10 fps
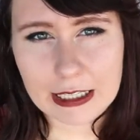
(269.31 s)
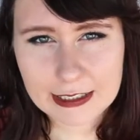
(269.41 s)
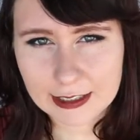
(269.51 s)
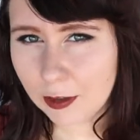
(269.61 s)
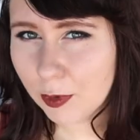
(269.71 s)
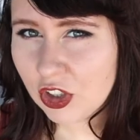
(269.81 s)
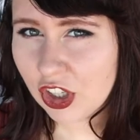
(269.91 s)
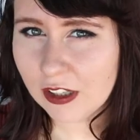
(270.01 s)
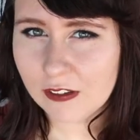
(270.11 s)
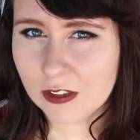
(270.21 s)
is anyone
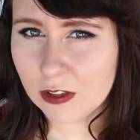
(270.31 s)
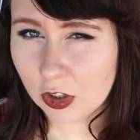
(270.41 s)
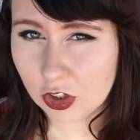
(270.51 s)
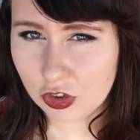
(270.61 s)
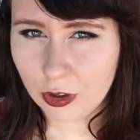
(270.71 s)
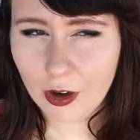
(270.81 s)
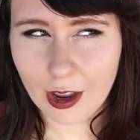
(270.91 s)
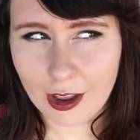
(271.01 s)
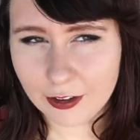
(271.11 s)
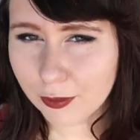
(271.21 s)
checking the signature?
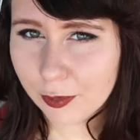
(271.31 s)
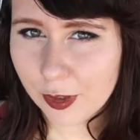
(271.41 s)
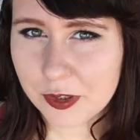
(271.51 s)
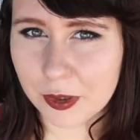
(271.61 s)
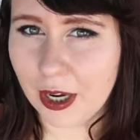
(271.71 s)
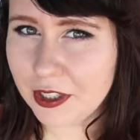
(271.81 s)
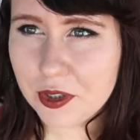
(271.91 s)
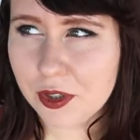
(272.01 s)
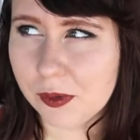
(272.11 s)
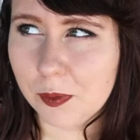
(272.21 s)
I don't think so, I
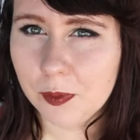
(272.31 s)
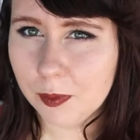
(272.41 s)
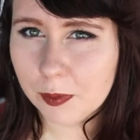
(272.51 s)
don't know.